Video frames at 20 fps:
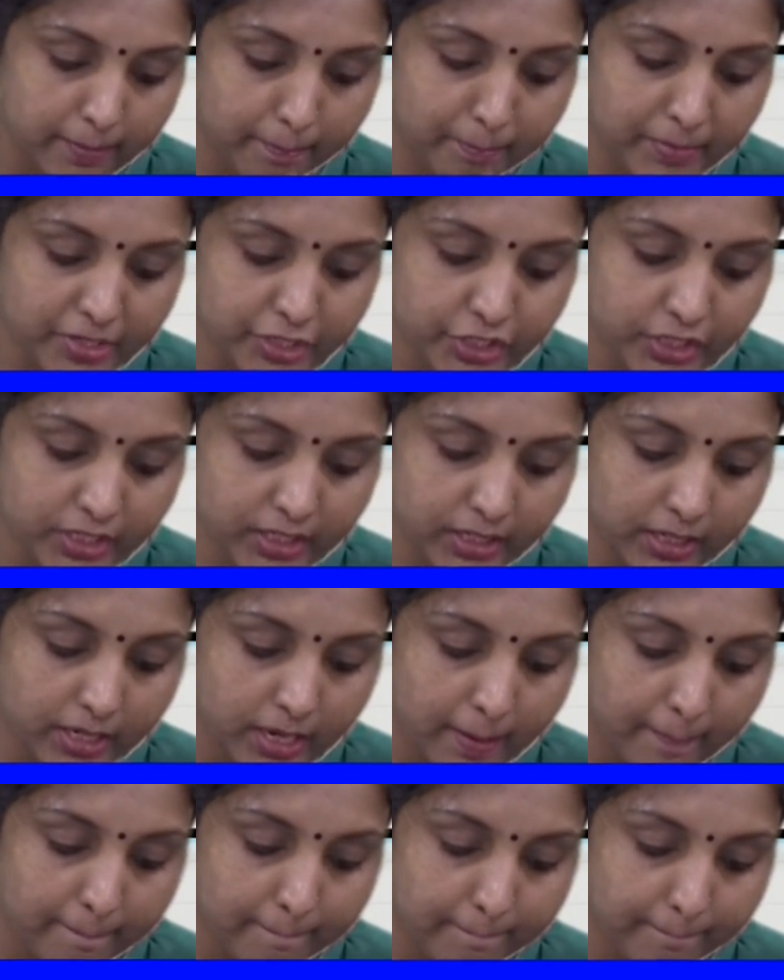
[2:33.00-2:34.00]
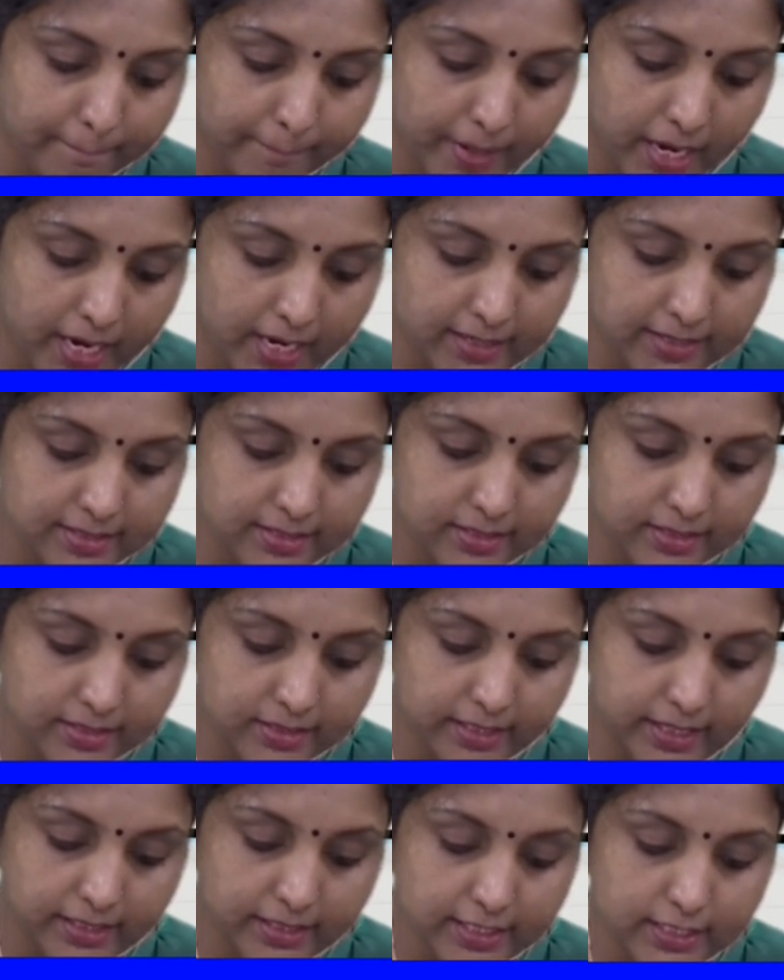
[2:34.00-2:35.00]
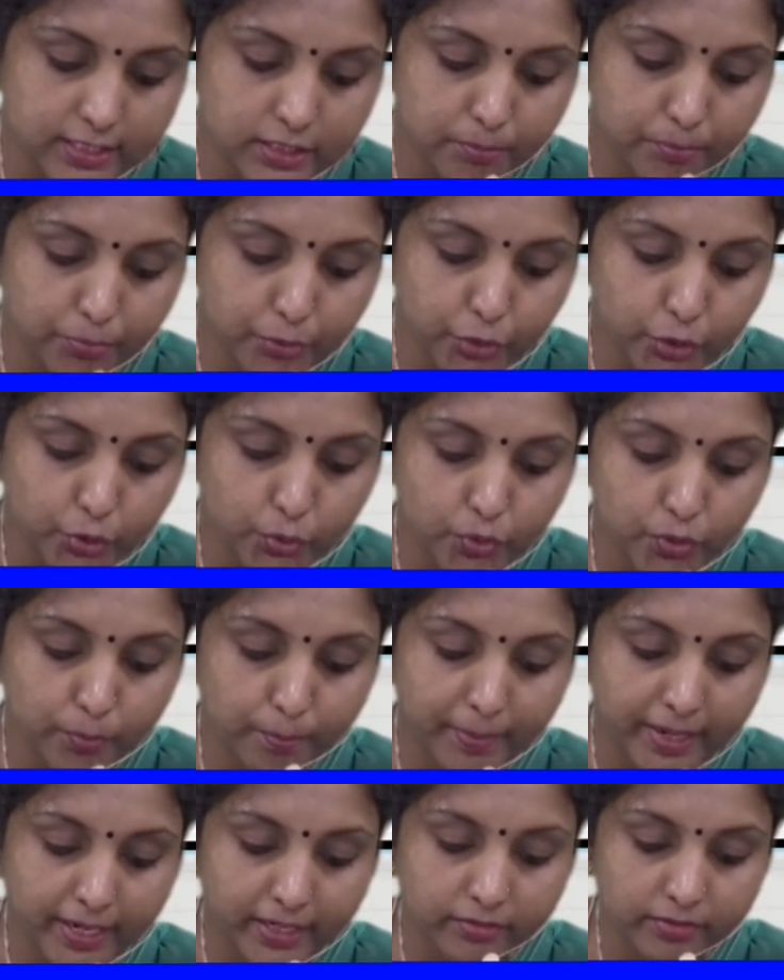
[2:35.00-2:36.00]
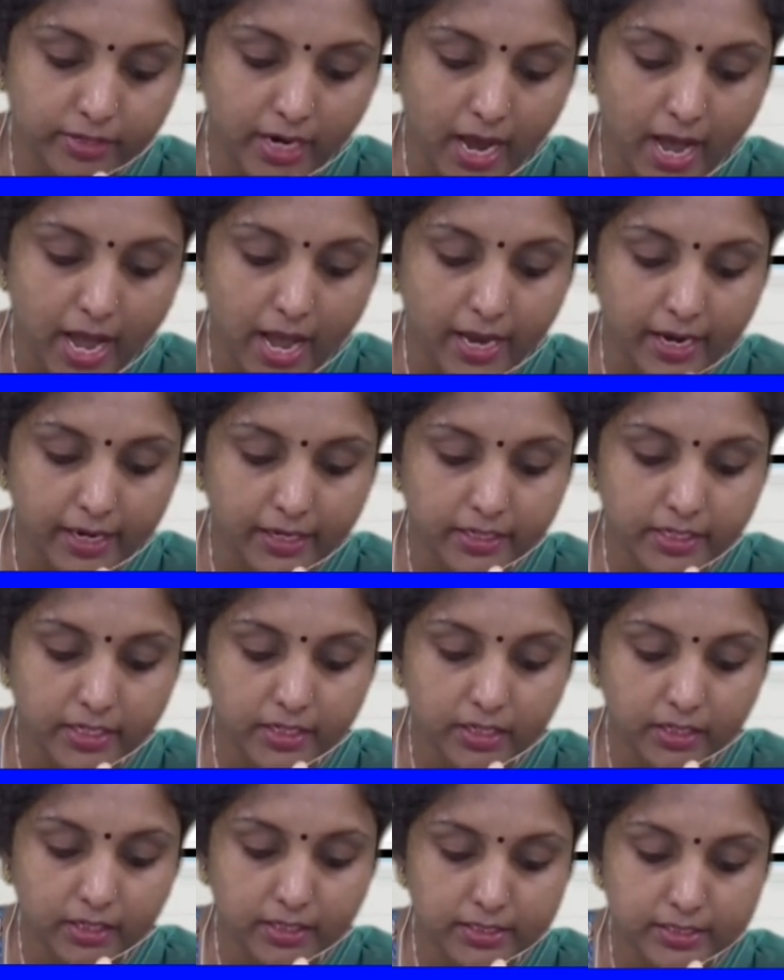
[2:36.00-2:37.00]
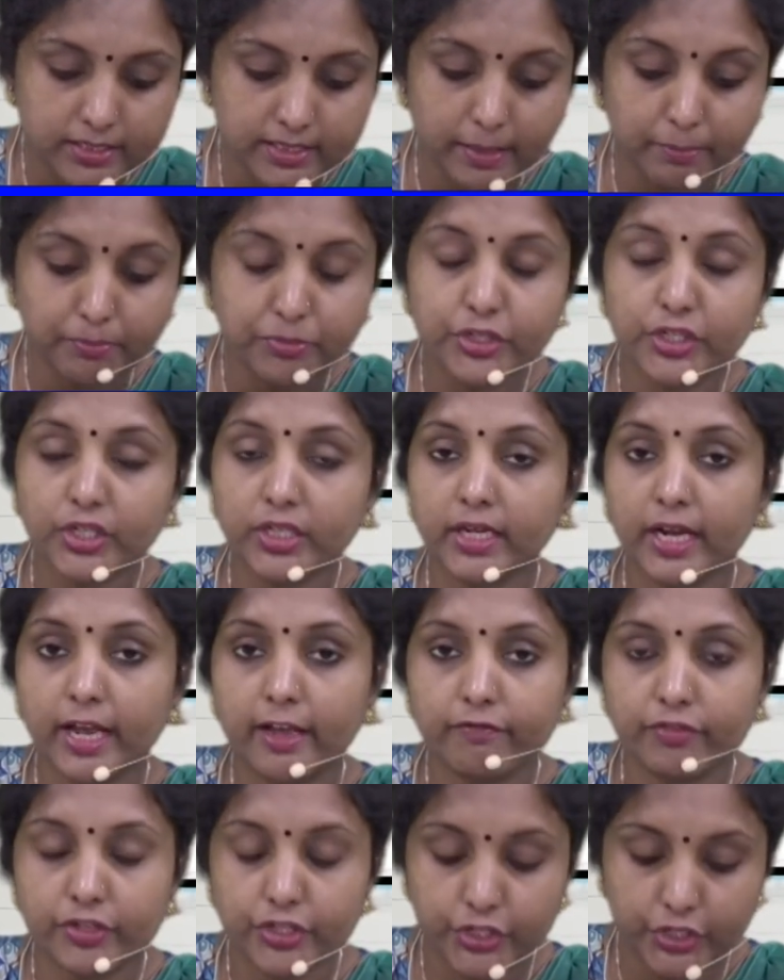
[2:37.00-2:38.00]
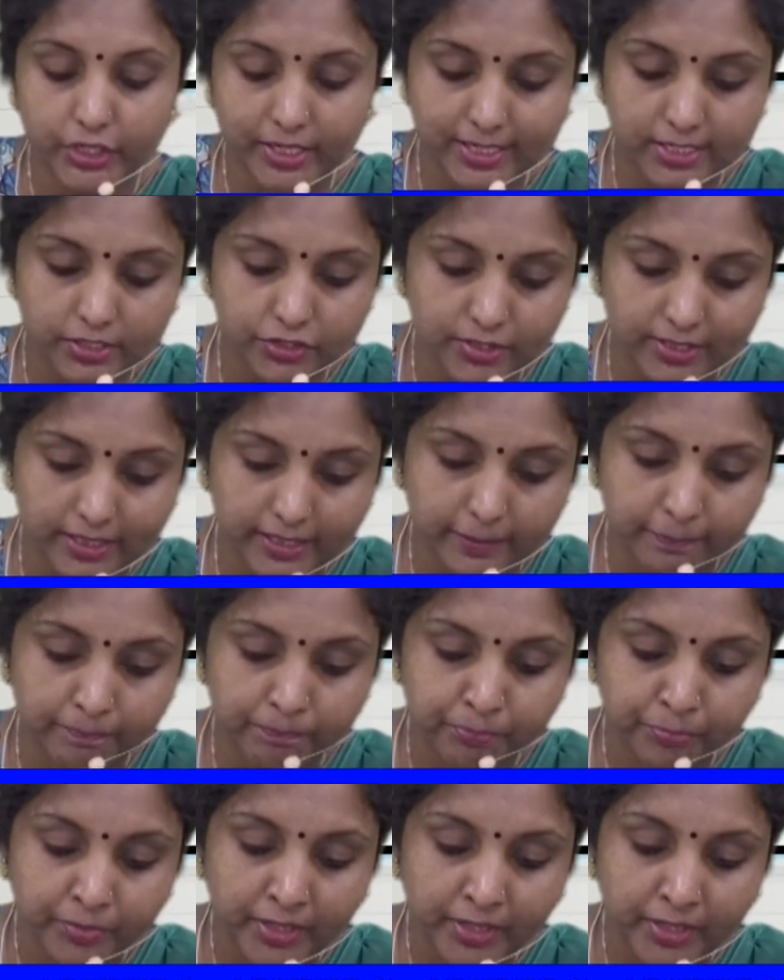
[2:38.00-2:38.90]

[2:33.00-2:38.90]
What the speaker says: Mission PAS, that is procurement and consumption efficiency.